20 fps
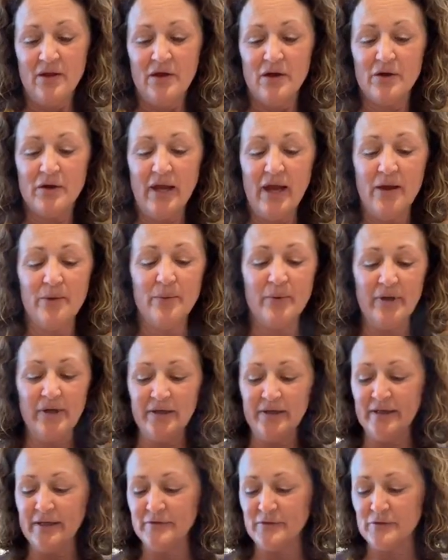Okay, we're going
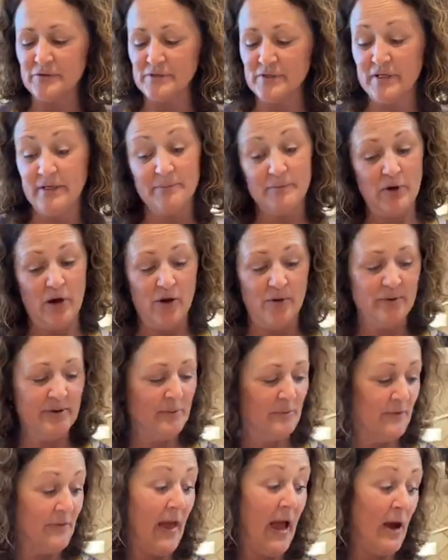to let those keep going
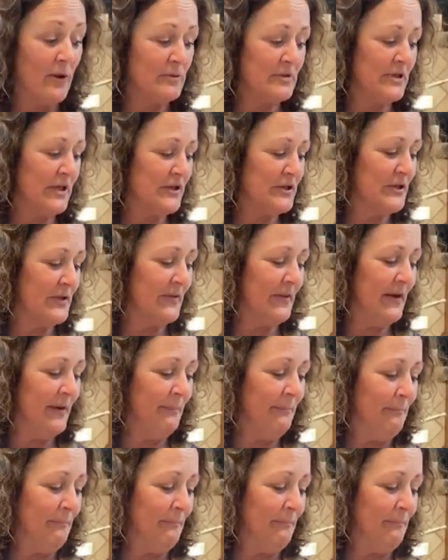without touching them.